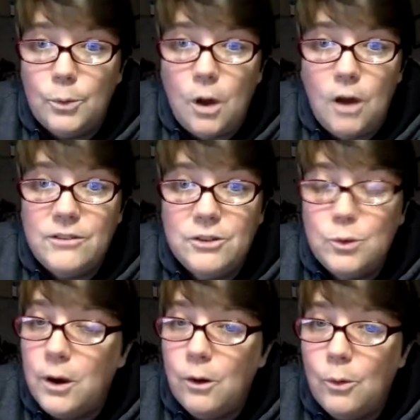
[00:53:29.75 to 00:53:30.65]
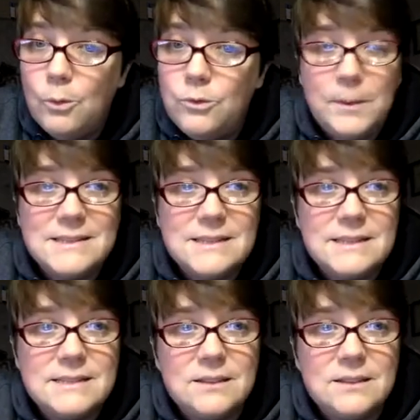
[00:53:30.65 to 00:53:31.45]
off into our own spaces.